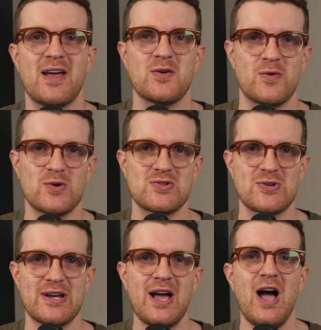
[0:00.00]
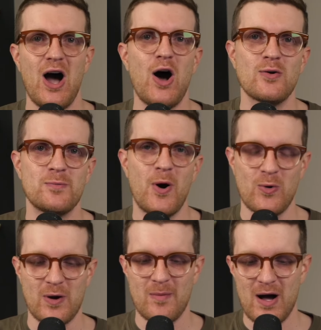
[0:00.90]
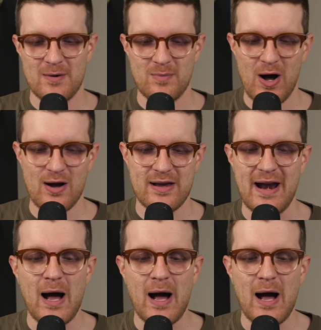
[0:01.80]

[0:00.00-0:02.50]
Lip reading: anniversary of Pokemon Pocket.